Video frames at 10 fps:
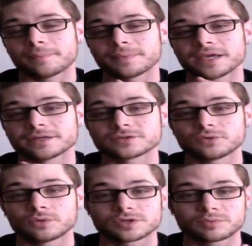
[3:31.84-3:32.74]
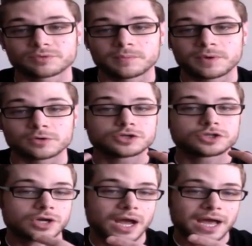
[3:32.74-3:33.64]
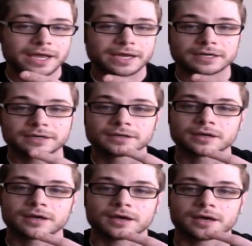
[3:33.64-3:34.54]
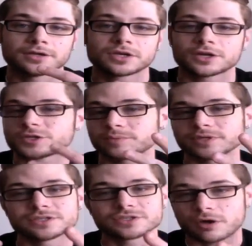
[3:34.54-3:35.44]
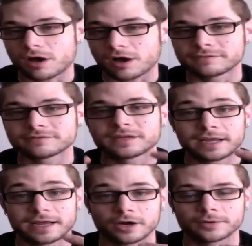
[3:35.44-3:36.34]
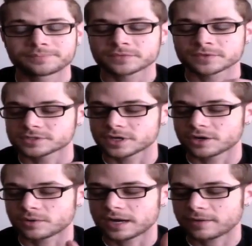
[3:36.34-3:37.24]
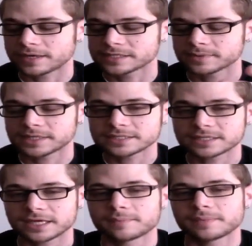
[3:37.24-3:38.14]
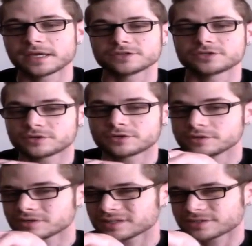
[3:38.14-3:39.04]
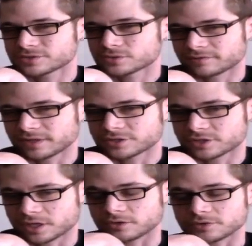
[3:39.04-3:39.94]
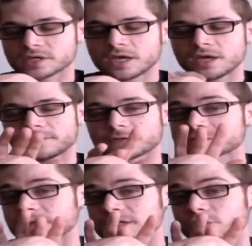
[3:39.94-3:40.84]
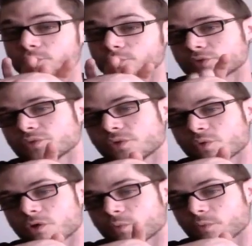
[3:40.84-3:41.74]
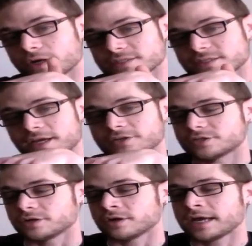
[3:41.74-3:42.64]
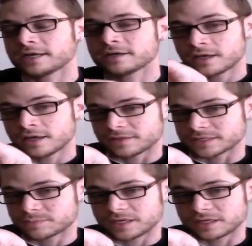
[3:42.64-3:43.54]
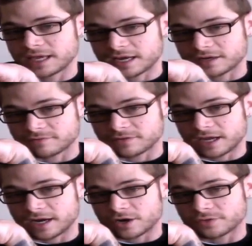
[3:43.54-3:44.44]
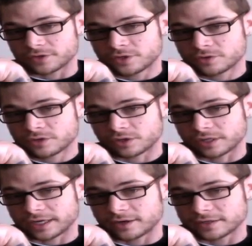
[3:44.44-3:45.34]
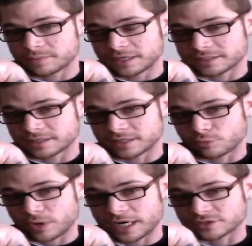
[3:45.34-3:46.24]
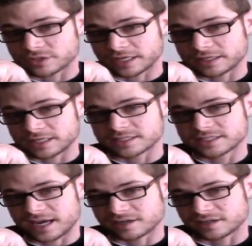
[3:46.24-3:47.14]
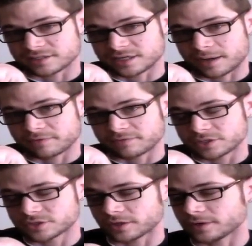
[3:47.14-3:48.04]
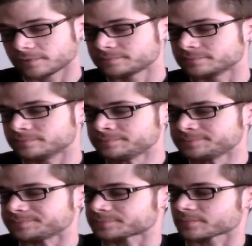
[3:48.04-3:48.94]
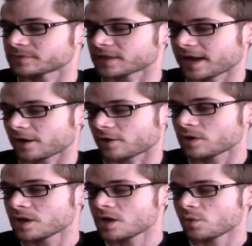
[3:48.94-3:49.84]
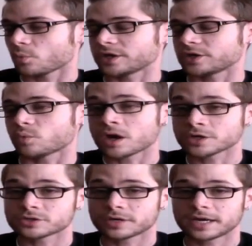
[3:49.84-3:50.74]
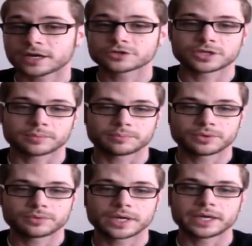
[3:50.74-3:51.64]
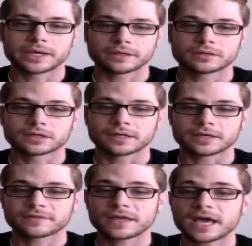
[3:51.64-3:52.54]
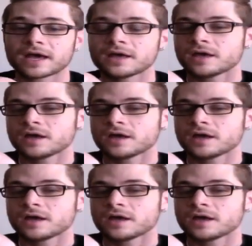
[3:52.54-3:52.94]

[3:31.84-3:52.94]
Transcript: it is going to promote shine, touchably soft hair. So how I explain it to them is your cuticle layer is sort of like shingles. This being the root or where it's attached to your head, this being the end of the hair. The cuticle layer is basically arranged like this, stacked on top of each other. Now, when you wash your hair, shampoo it, anything like that,